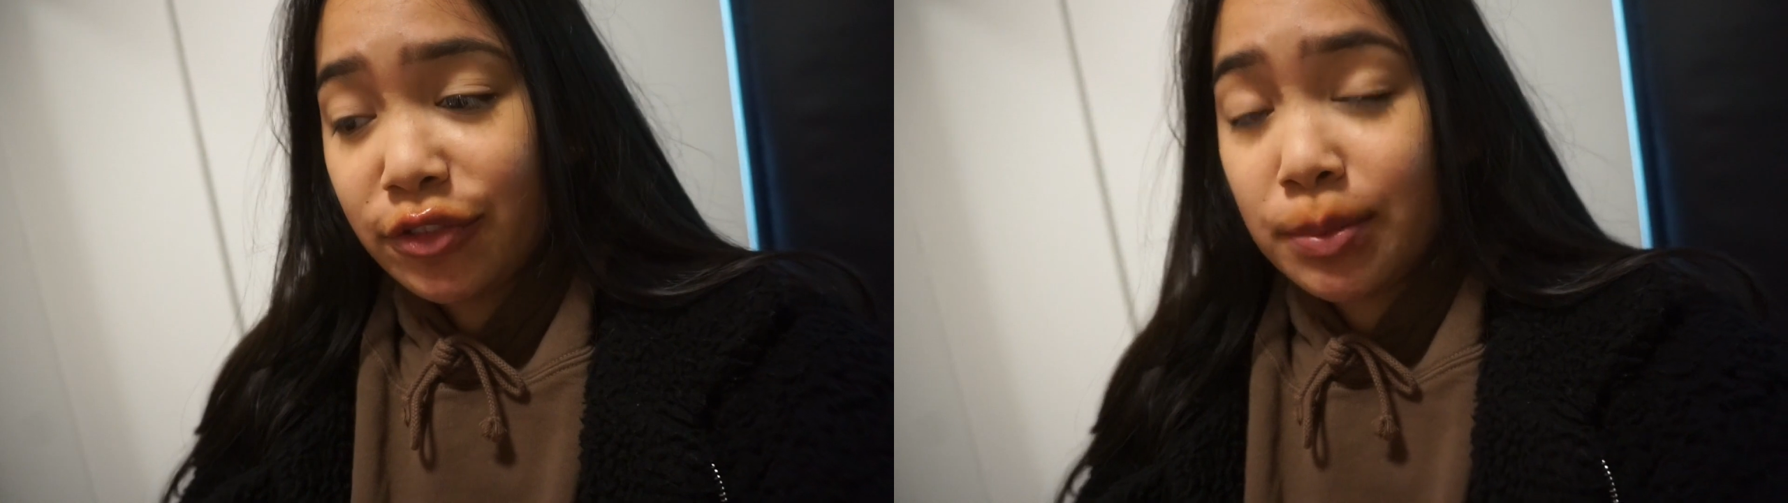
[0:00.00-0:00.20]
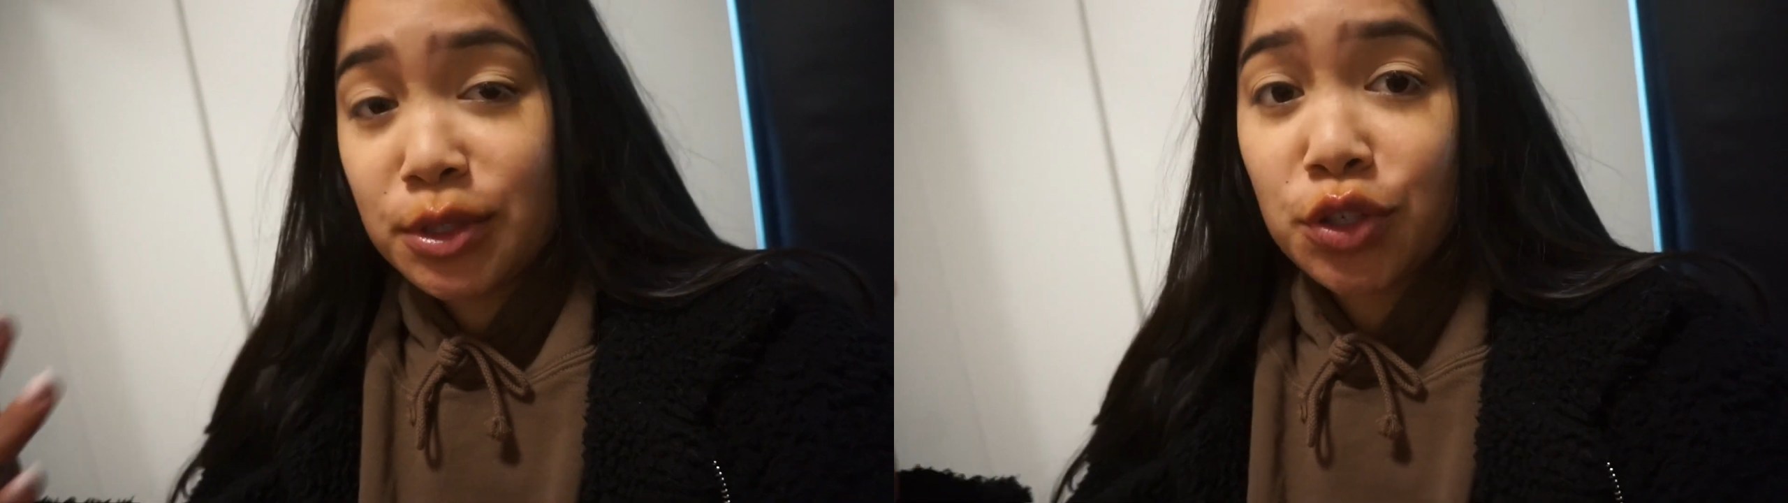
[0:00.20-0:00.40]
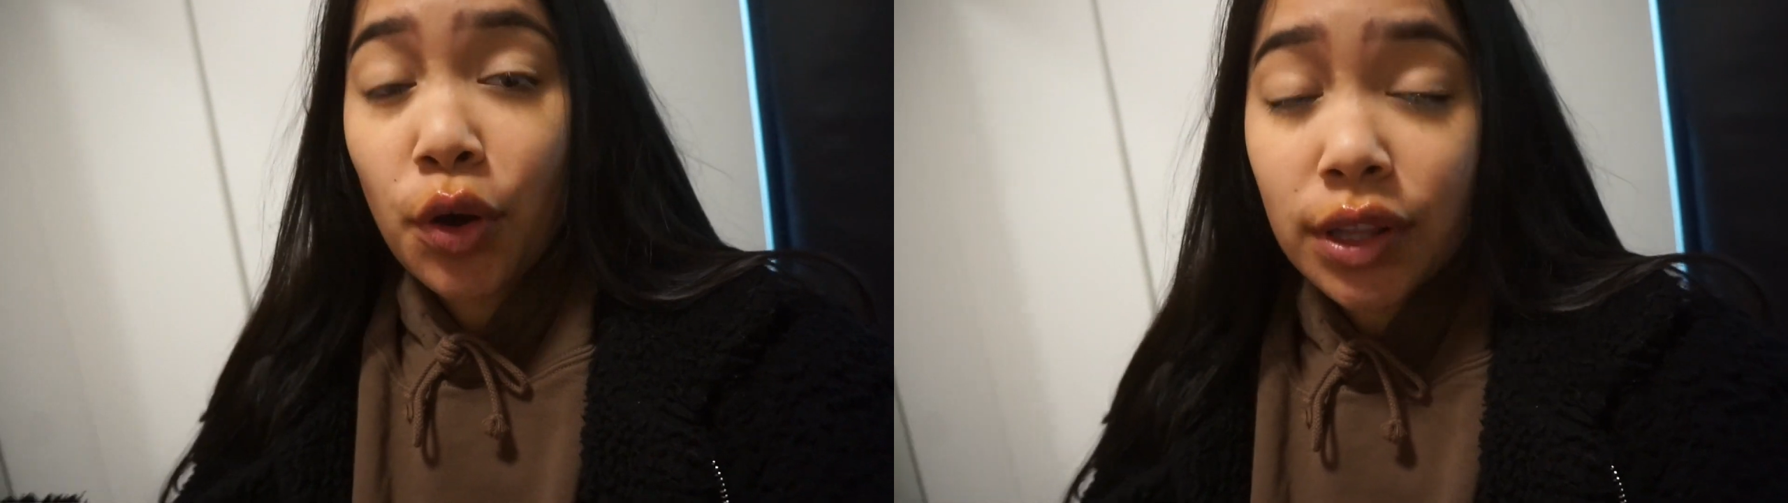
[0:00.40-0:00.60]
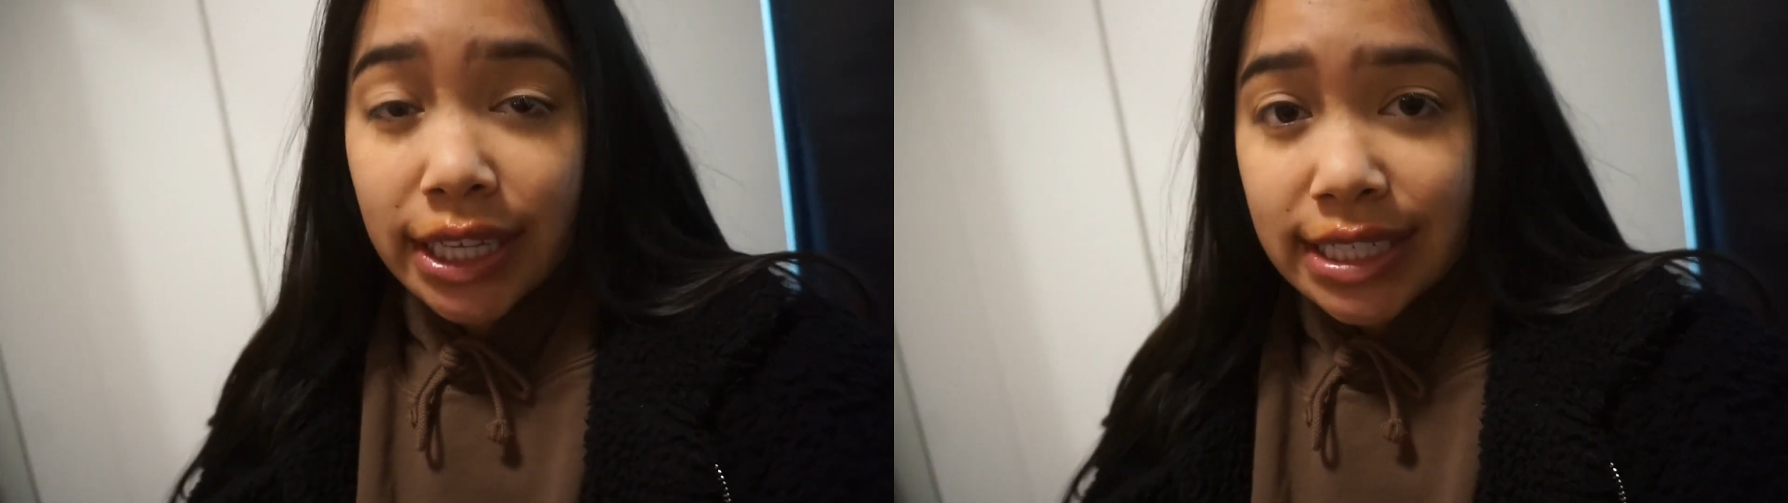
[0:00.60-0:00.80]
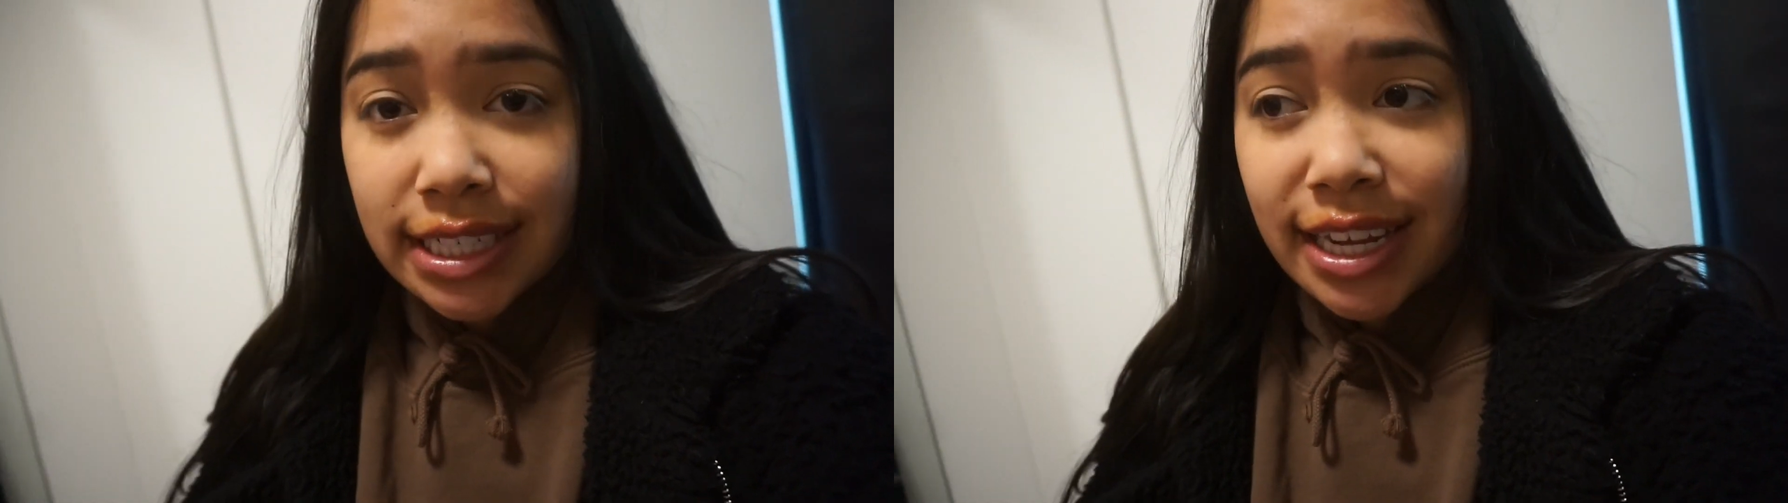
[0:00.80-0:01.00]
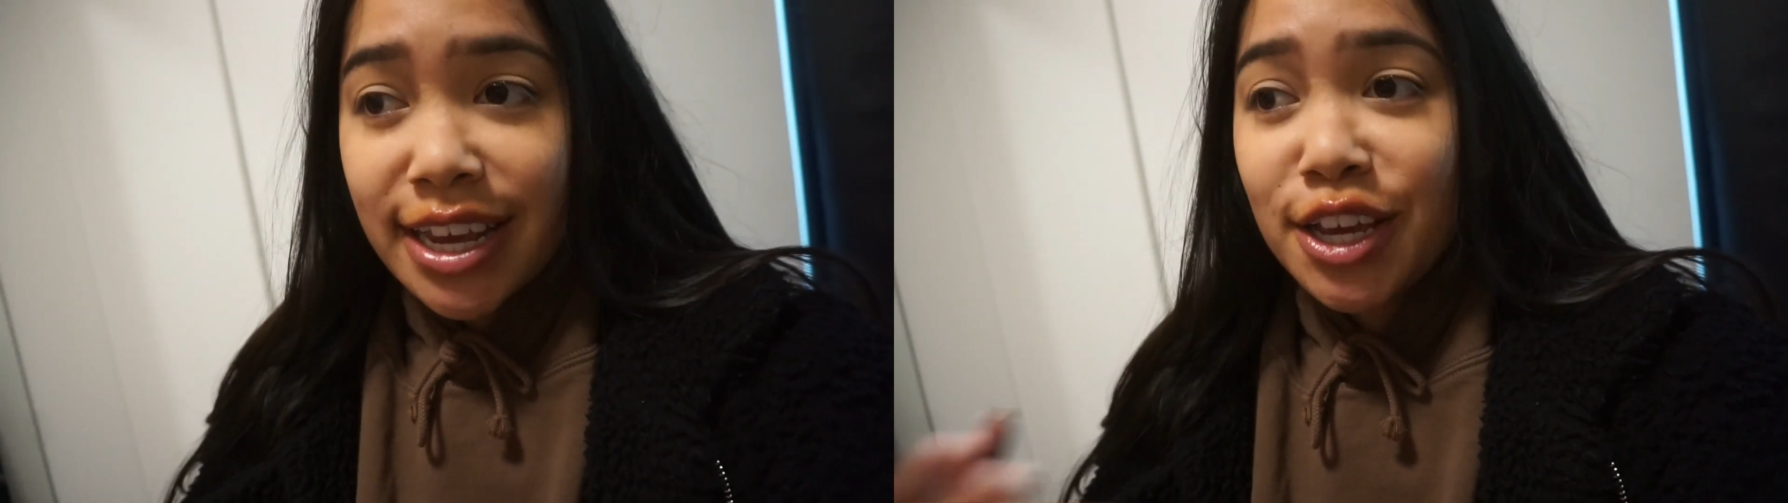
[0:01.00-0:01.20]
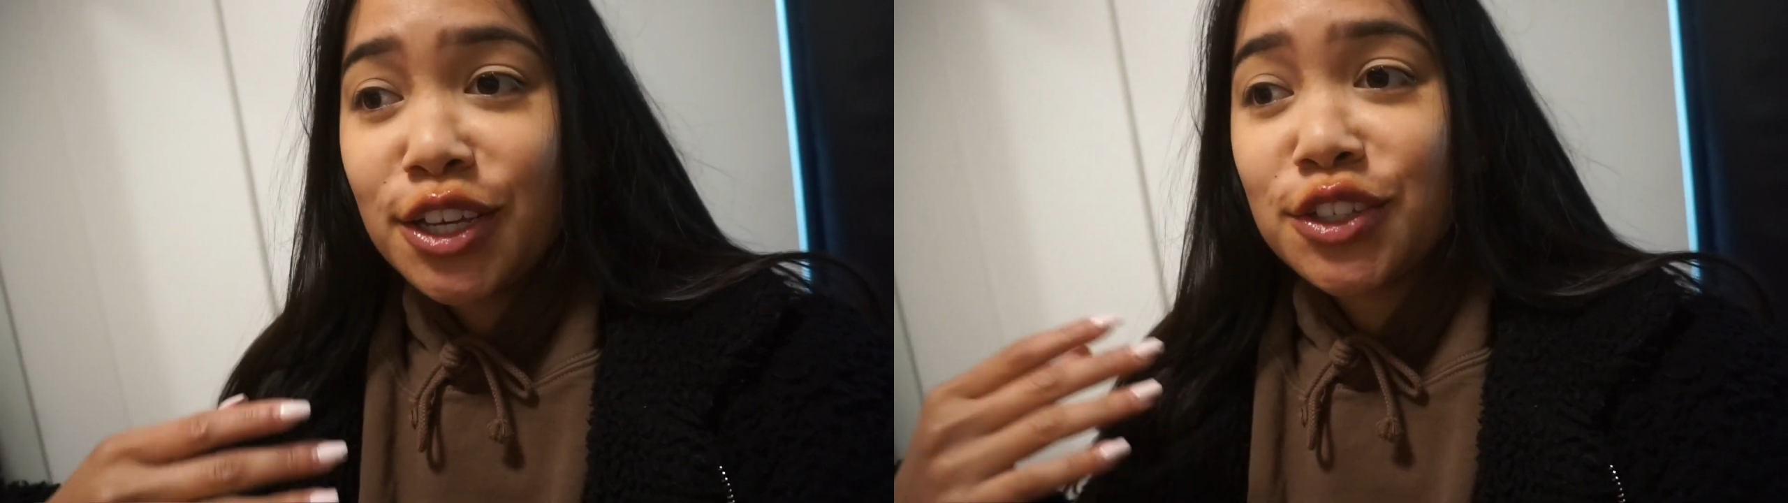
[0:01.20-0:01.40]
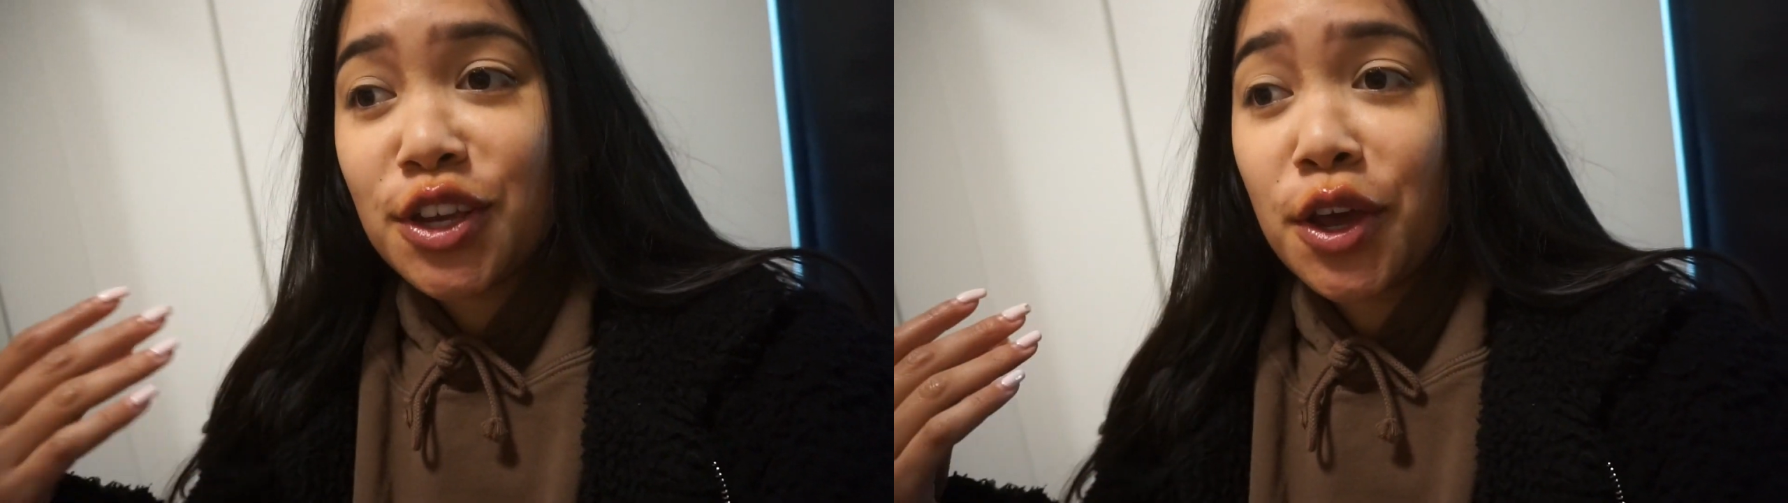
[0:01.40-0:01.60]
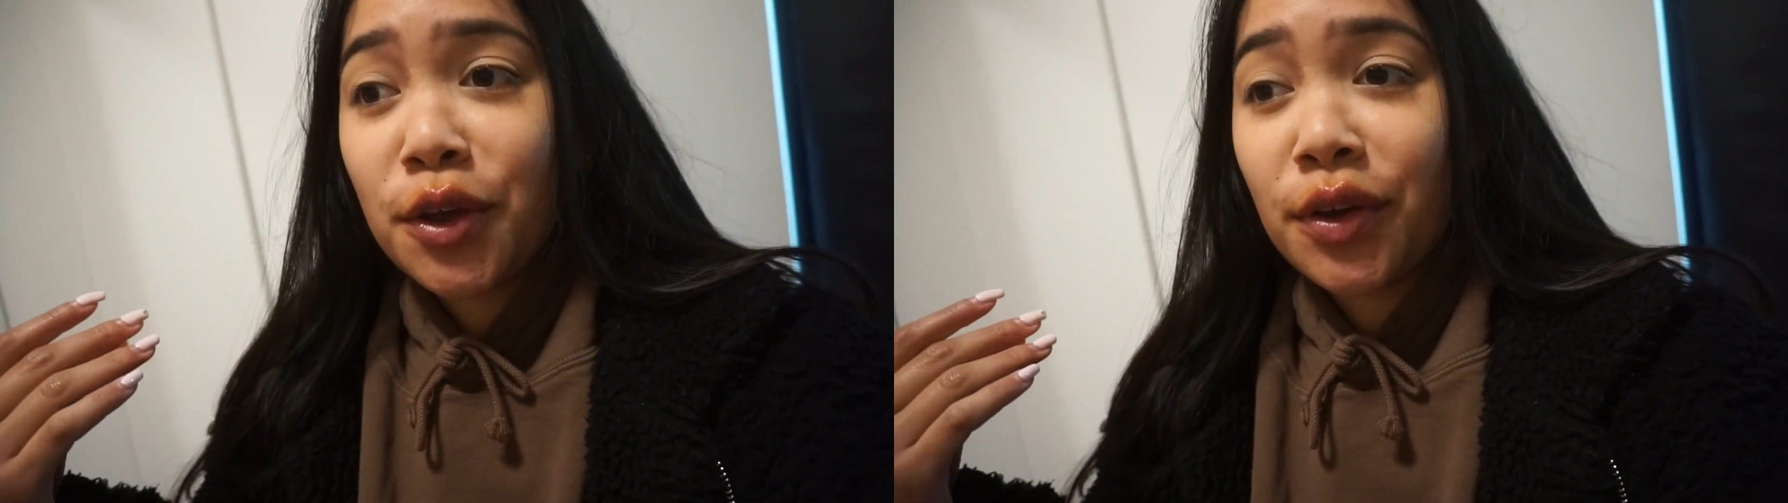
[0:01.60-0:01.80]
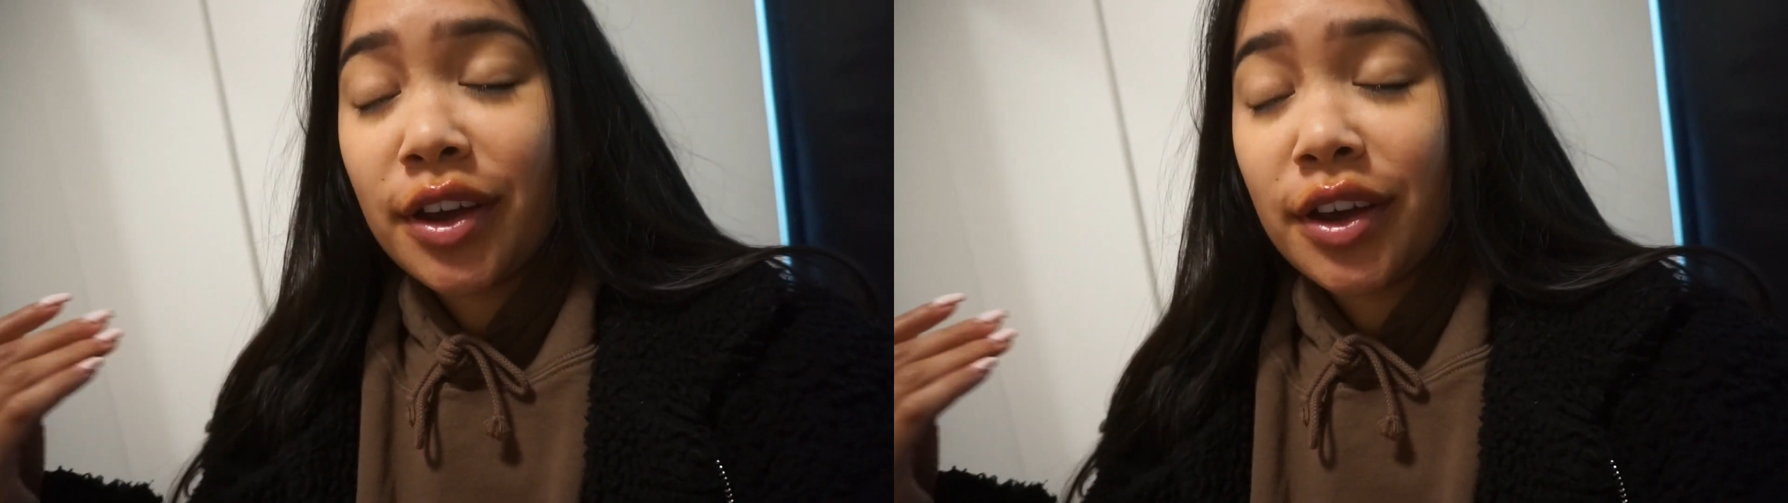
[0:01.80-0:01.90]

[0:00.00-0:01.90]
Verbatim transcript: from Scotland, so